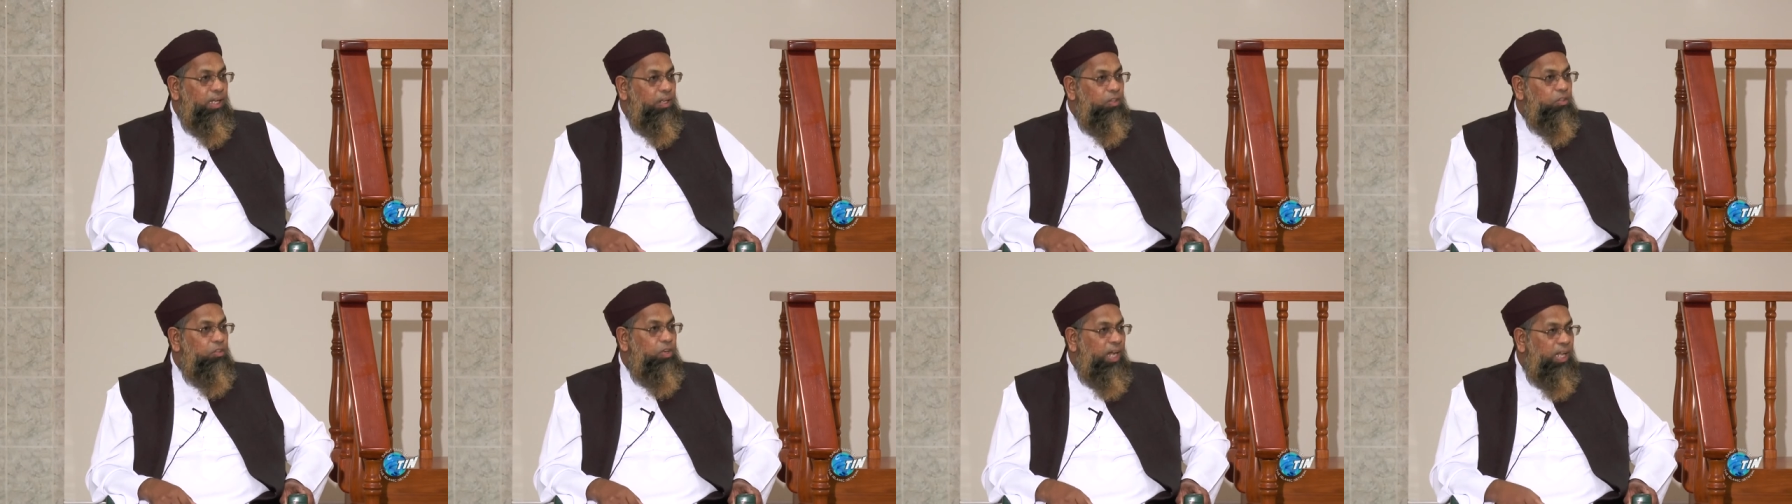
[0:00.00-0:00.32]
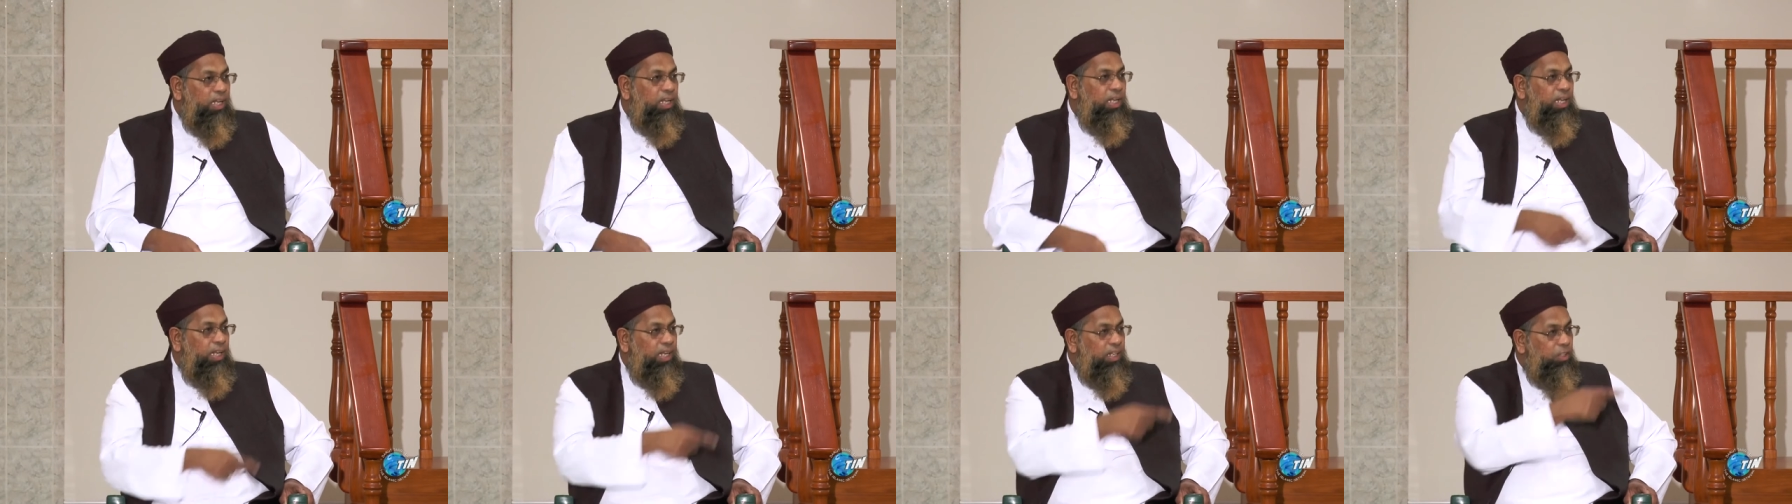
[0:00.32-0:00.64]

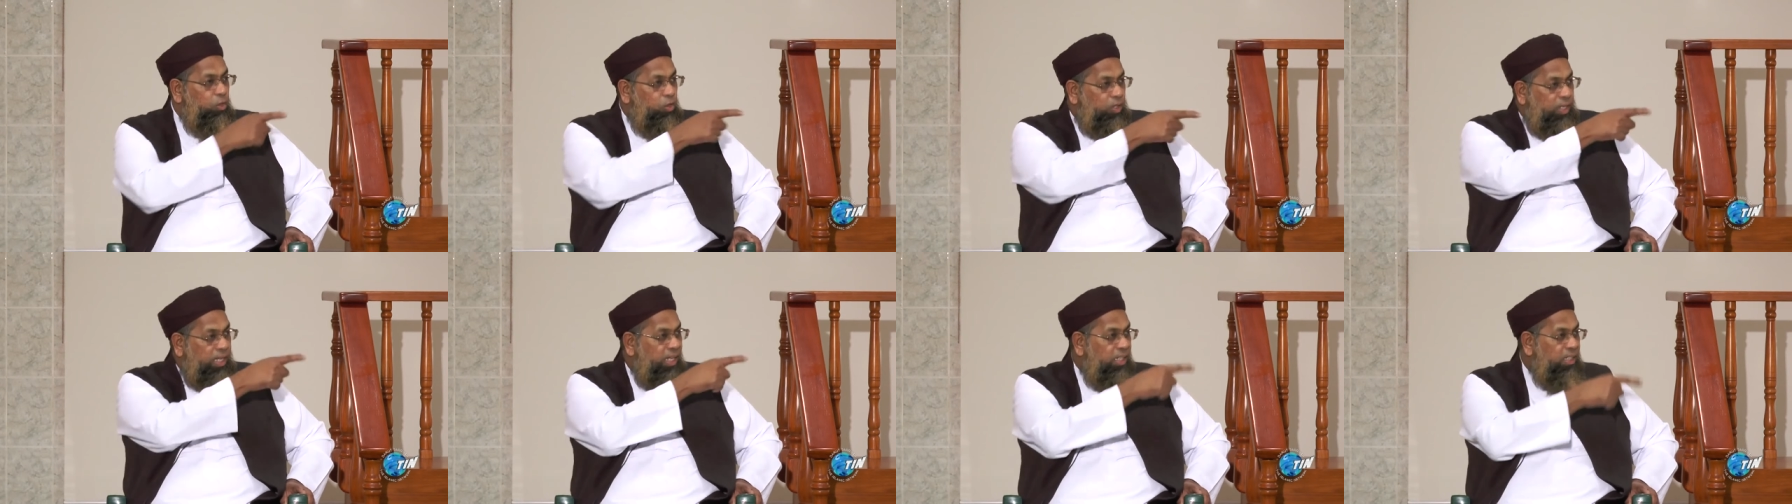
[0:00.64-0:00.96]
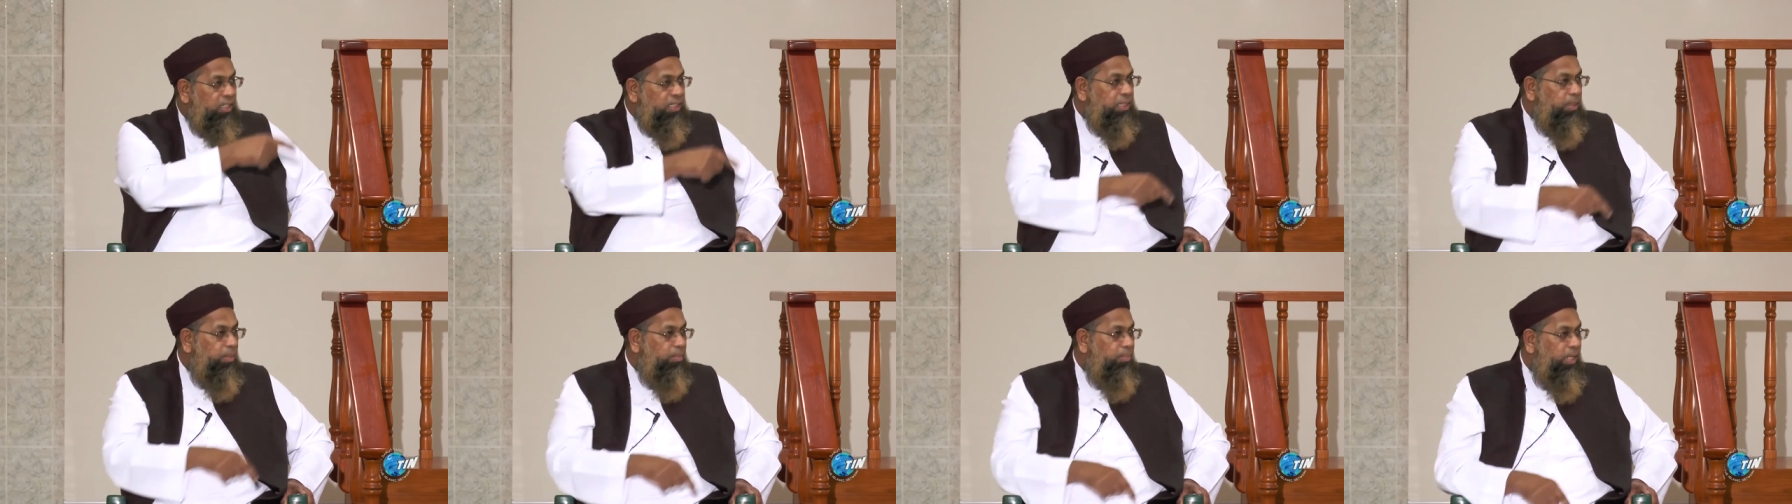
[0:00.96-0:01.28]
rather than you kill
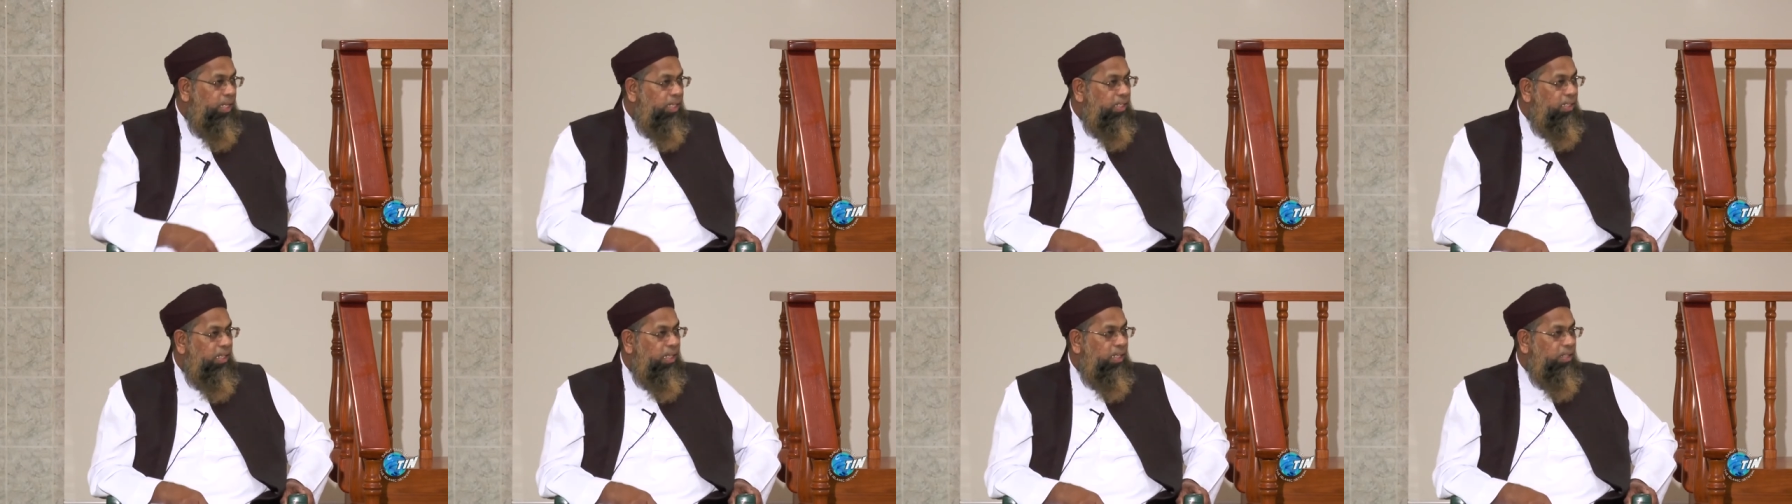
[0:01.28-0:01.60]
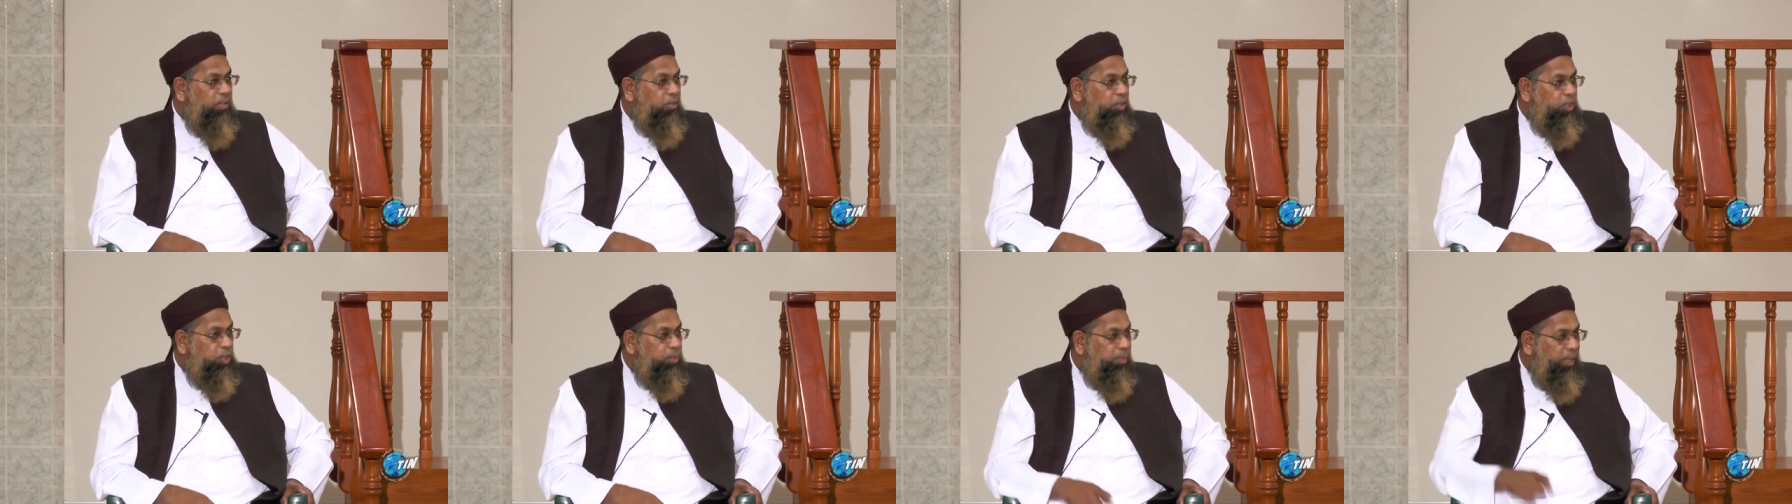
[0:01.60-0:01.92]
somebody and
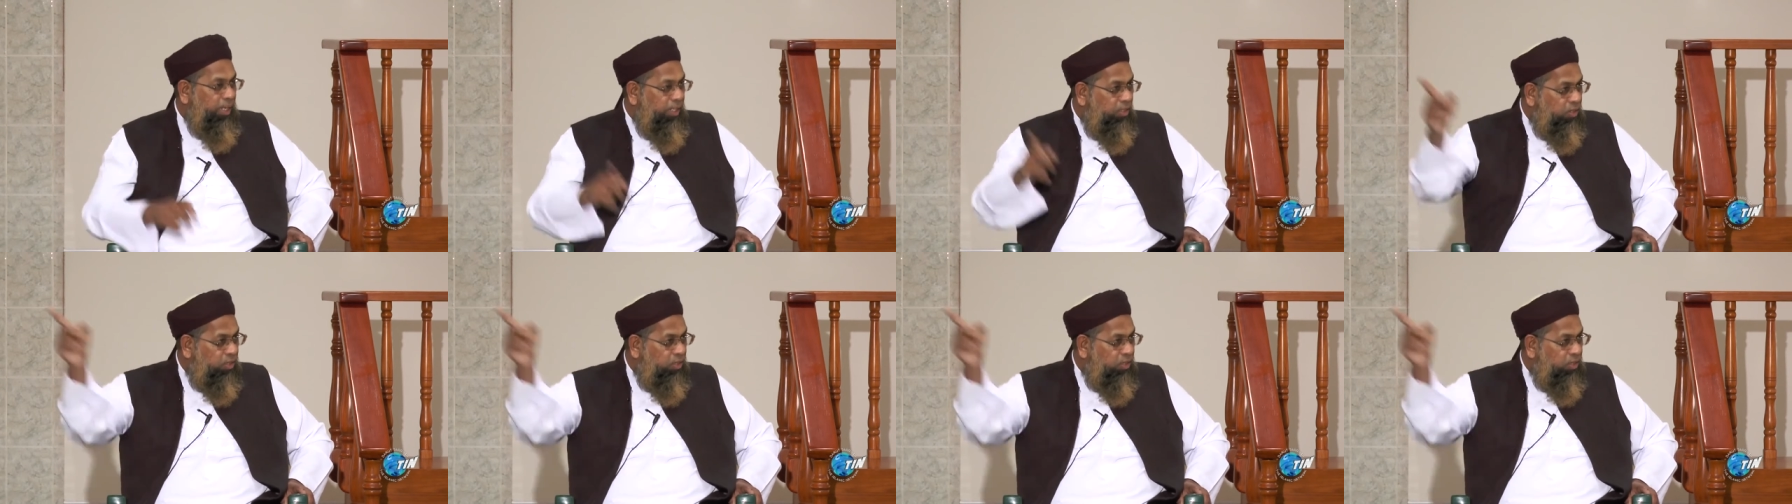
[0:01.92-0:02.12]
you spend